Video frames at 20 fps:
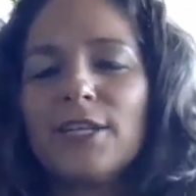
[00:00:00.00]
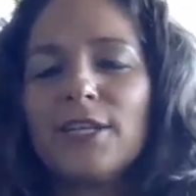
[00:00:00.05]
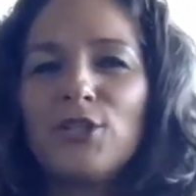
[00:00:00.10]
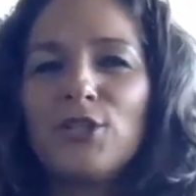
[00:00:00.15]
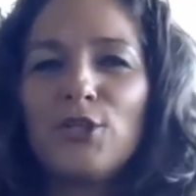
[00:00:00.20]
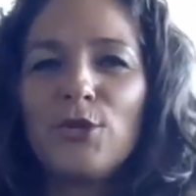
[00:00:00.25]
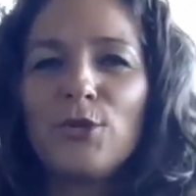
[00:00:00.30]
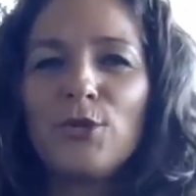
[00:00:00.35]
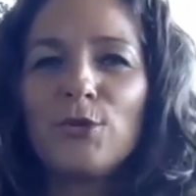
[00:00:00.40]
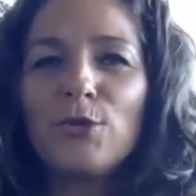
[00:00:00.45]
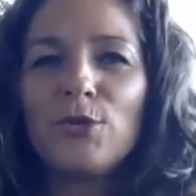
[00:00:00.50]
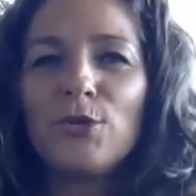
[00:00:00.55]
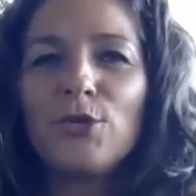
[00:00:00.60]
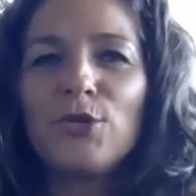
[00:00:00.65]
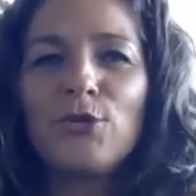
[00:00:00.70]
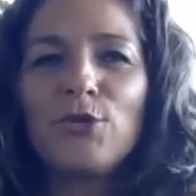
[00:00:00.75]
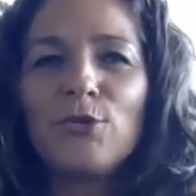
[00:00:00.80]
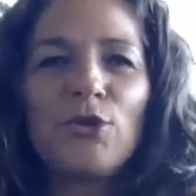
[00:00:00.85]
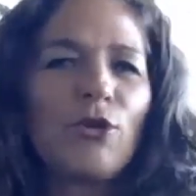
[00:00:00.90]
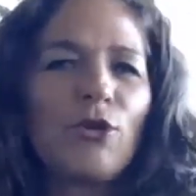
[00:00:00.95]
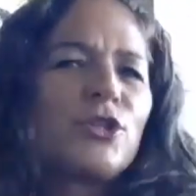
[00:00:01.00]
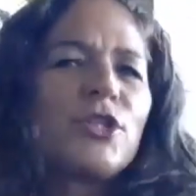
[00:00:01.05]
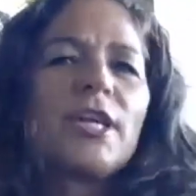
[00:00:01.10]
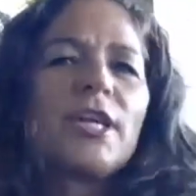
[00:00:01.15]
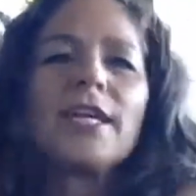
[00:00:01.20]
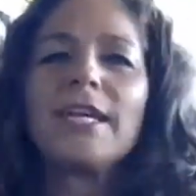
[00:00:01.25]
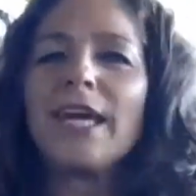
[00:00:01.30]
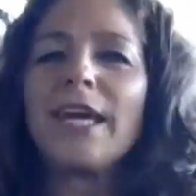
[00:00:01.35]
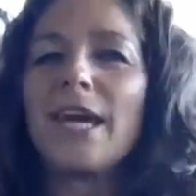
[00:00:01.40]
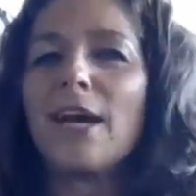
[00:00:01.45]
You don't
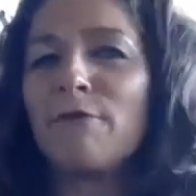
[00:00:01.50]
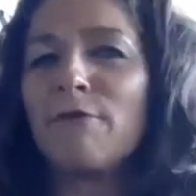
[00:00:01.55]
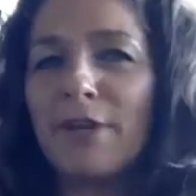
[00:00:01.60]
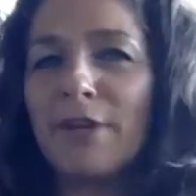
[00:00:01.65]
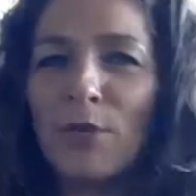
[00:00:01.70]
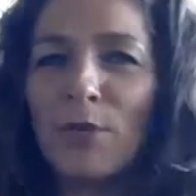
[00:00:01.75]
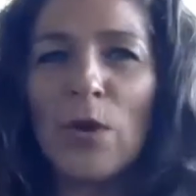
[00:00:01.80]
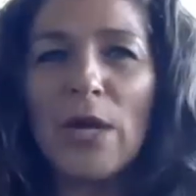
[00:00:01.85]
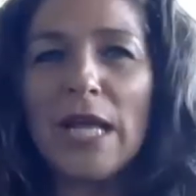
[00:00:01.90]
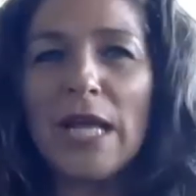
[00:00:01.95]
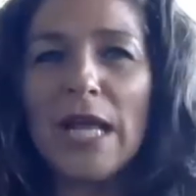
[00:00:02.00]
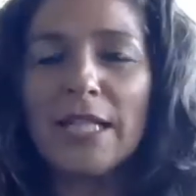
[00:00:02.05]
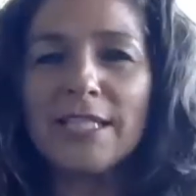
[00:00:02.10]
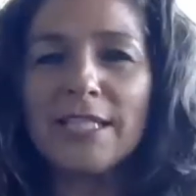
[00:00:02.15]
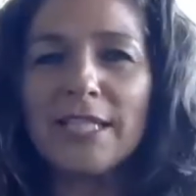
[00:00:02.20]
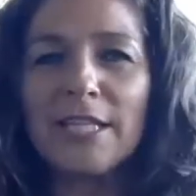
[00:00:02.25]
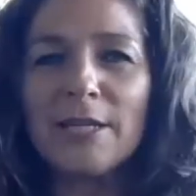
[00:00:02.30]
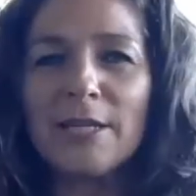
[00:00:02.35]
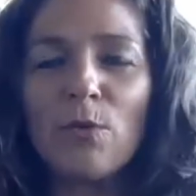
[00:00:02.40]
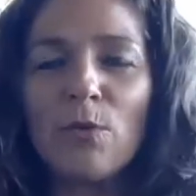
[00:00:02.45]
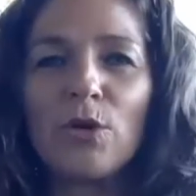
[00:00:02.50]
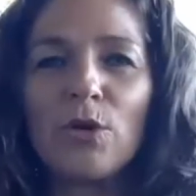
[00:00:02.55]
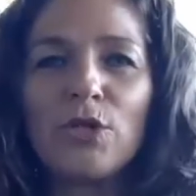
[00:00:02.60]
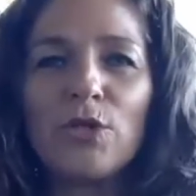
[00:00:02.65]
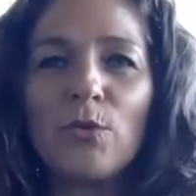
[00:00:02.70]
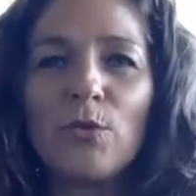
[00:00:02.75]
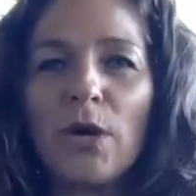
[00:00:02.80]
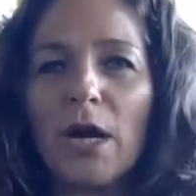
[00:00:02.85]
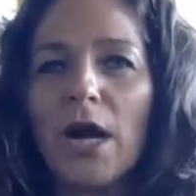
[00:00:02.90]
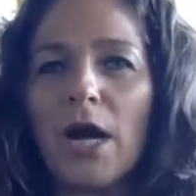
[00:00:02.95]
take care of anyone else anymore.
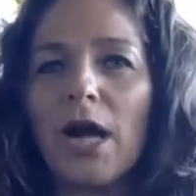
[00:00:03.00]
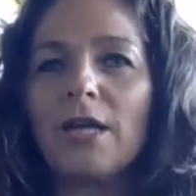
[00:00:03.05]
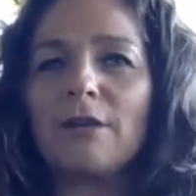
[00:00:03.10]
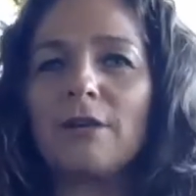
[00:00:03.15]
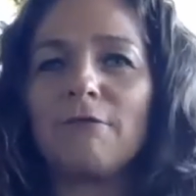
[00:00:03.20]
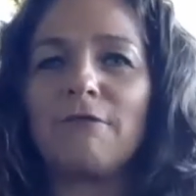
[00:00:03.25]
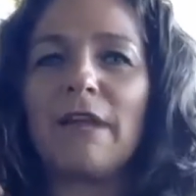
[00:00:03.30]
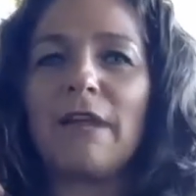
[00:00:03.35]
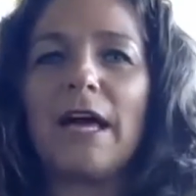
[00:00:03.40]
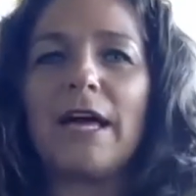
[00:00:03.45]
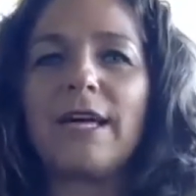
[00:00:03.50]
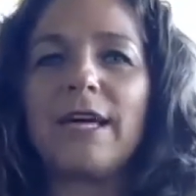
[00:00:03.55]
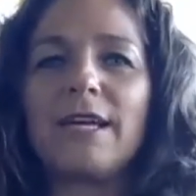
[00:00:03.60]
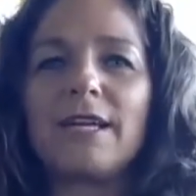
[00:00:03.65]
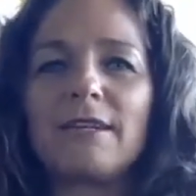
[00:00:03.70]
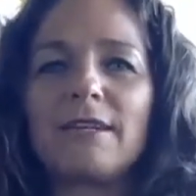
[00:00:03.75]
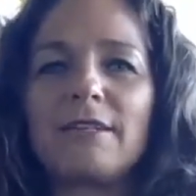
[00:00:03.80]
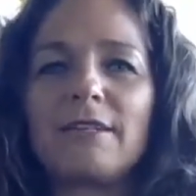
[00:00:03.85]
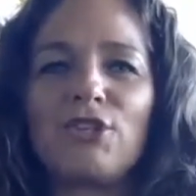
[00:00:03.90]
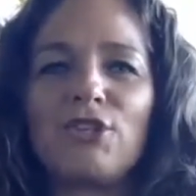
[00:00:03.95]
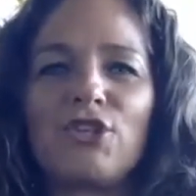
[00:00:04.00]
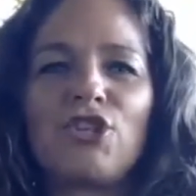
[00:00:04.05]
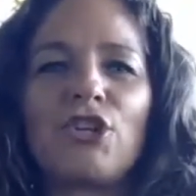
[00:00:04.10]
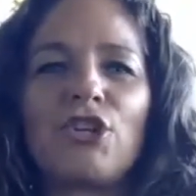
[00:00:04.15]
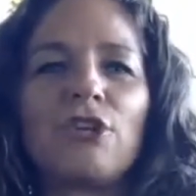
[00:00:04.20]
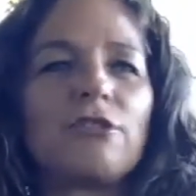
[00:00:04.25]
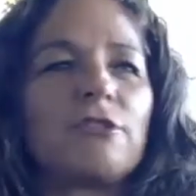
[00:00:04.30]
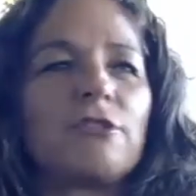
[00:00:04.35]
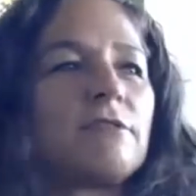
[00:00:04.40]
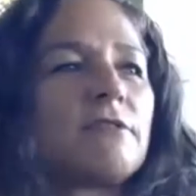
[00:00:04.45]
You are kind of like
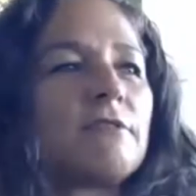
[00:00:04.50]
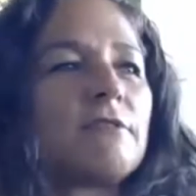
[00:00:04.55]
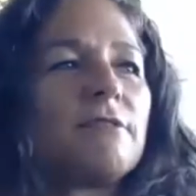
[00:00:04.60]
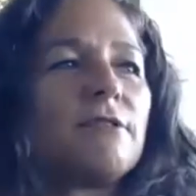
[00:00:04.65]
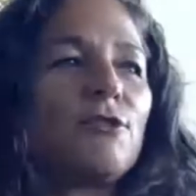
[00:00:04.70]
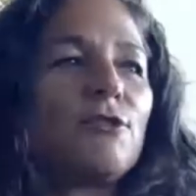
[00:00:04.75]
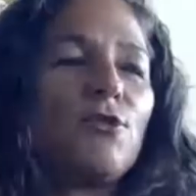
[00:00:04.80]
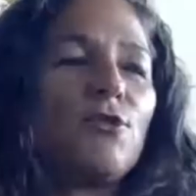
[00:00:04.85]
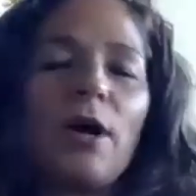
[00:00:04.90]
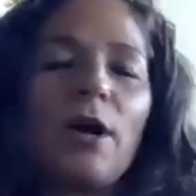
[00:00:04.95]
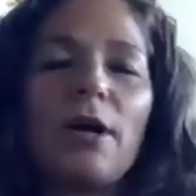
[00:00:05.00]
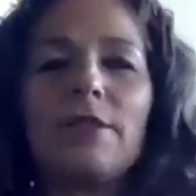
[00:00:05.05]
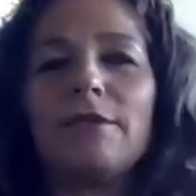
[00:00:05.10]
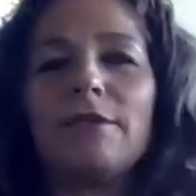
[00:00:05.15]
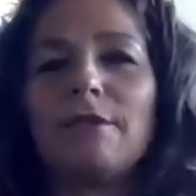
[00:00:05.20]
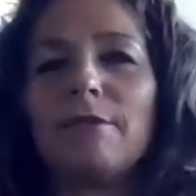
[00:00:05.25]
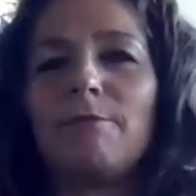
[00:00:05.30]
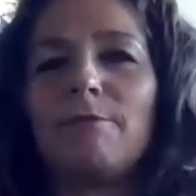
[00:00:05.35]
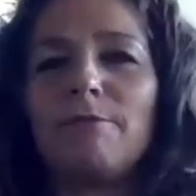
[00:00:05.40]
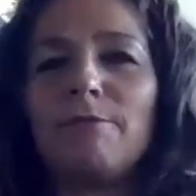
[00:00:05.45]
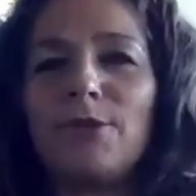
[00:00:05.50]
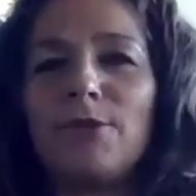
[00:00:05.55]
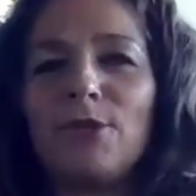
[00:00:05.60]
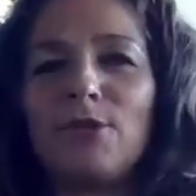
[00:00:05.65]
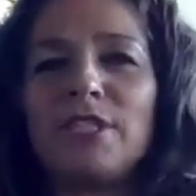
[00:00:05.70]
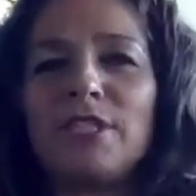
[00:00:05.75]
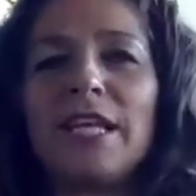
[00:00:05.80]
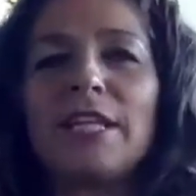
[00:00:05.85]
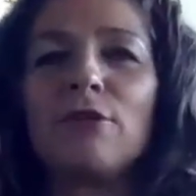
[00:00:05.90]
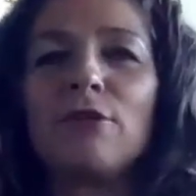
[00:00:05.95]
just, you are the
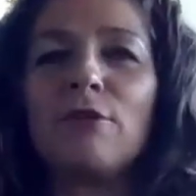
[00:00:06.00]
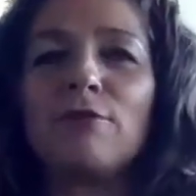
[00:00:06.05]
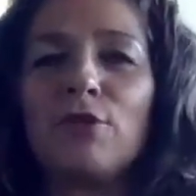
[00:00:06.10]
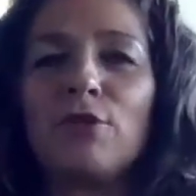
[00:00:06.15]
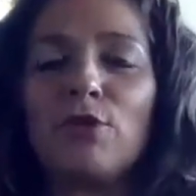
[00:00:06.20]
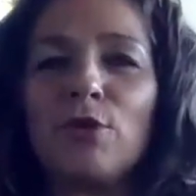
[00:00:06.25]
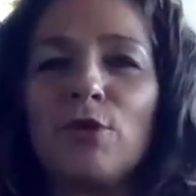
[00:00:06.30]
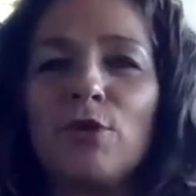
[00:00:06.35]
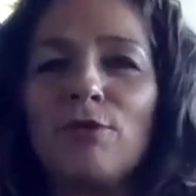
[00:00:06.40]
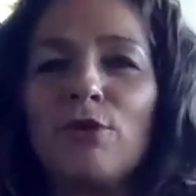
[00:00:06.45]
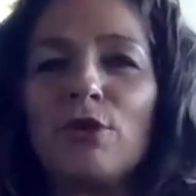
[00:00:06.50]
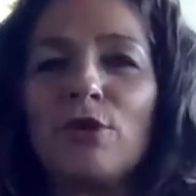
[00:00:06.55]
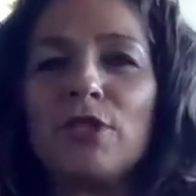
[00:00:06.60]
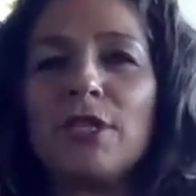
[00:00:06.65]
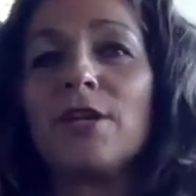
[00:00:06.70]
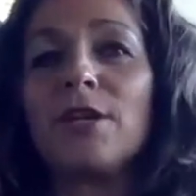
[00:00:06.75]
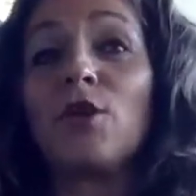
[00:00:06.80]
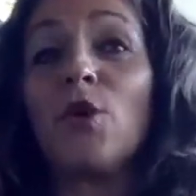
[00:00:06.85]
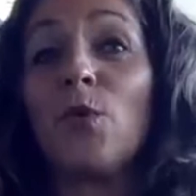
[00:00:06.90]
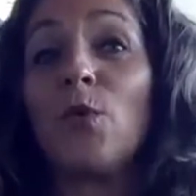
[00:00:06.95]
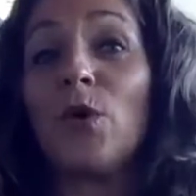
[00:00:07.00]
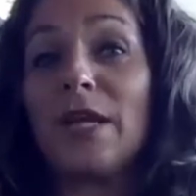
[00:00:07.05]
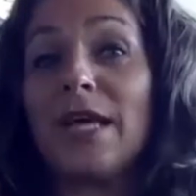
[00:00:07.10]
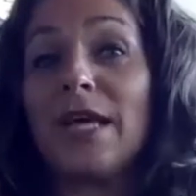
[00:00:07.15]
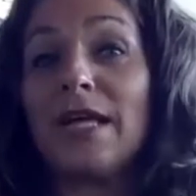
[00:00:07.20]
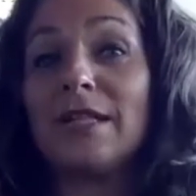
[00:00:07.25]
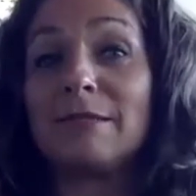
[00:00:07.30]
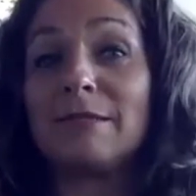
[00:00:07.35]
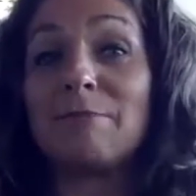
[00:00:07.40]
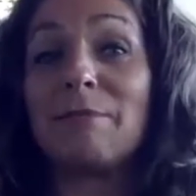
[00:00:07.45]
center of the universe and no one
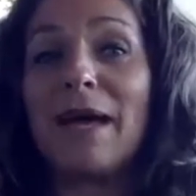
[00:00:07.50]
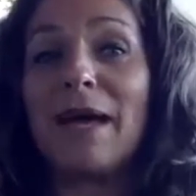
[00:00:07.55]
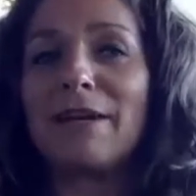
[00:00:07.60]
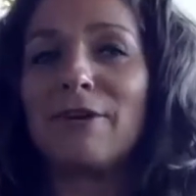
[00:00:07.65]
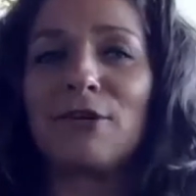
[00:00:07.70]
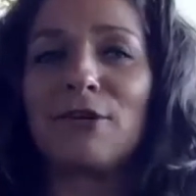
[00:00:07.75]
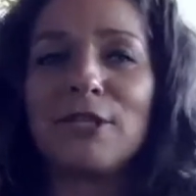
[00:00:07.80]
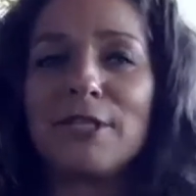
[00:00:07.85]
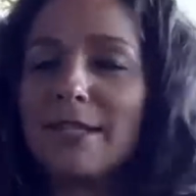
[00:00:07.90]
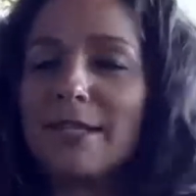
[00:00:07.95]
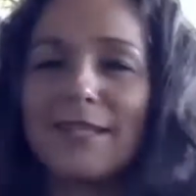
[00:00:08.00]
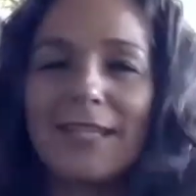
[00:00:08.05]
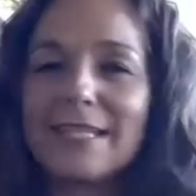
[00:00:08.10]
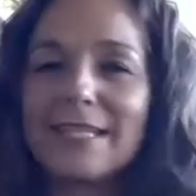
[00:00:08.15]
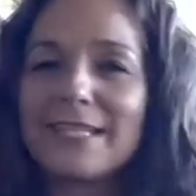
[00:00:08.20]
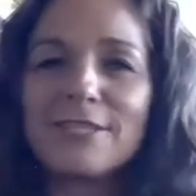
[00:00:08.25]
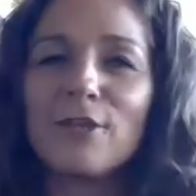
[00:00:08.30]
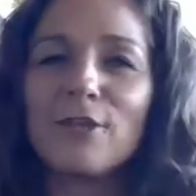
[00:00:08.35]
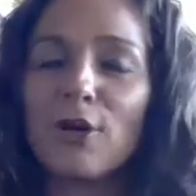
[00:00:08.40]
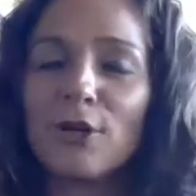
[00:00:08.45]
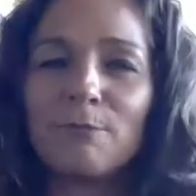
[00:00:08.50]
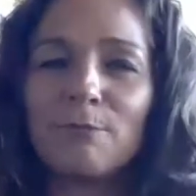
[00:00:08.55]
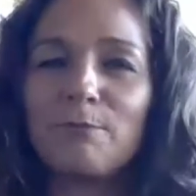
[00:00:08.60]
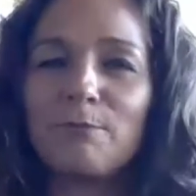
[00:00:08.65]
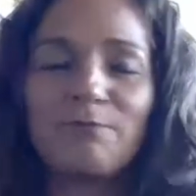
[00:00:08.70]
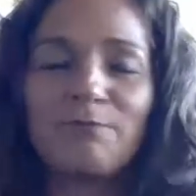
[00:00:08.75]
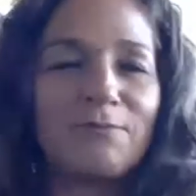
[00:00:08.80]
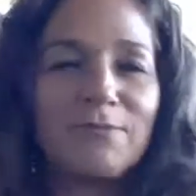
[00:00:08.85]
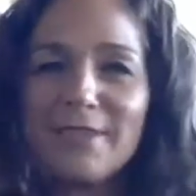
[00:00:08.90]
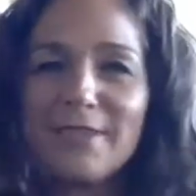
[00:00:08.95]
else matters. That's not
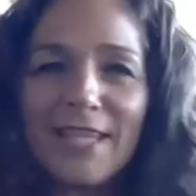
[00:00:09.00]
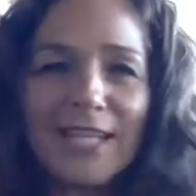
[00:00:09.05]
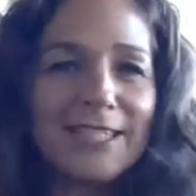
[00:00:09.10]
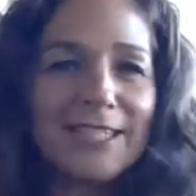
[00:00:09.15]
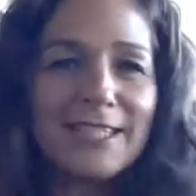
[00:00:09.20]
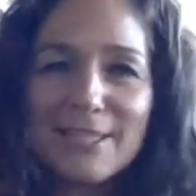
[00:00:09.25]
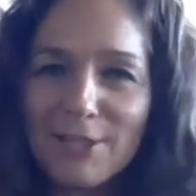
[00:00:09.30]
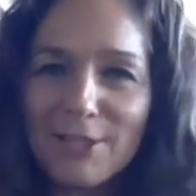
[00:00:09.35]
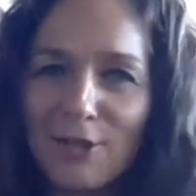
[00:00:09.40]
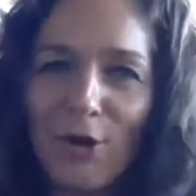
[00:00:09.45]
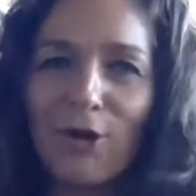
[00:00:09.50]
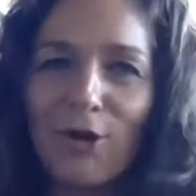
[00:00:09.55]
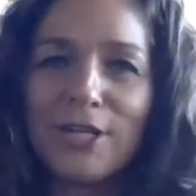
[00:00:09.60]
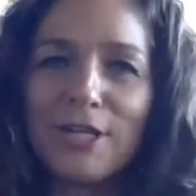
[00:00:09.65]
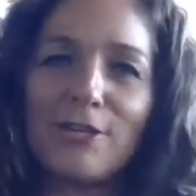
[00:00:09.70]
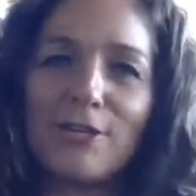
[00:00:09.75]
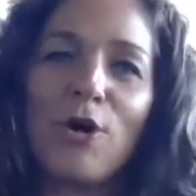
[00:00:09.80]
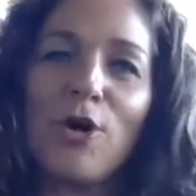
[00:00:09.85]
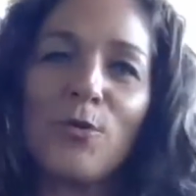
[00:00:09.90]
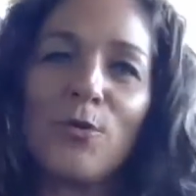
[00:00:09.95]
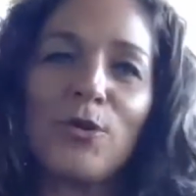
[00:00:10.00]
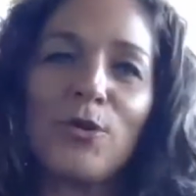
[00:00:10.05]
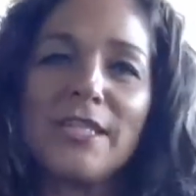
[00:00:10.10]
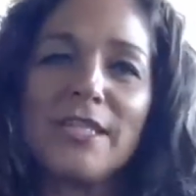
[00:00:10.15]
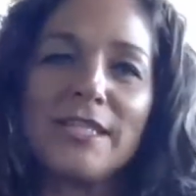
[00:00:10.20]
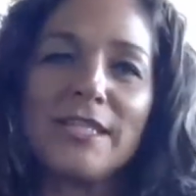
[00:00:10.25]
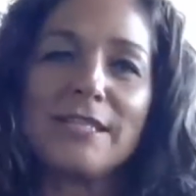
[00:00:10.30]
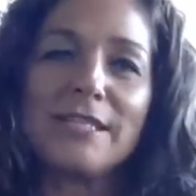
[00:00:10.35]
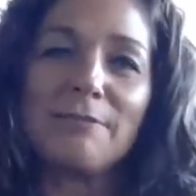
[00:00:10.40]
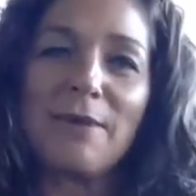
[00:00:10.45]
at all what
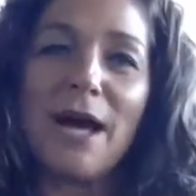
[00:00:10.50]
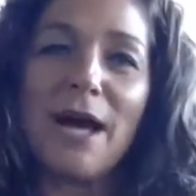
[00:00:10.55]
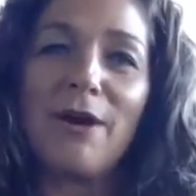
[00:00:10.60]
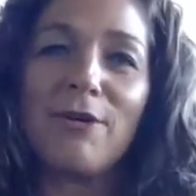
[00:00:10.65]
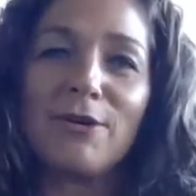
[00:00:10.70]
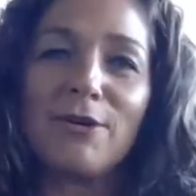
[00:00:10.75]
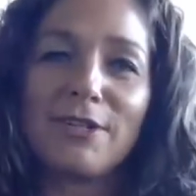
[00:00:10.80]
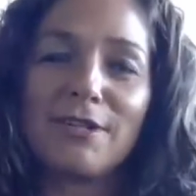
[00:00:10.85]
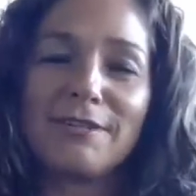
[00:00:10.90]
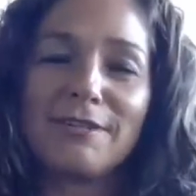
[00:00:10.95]
this is about.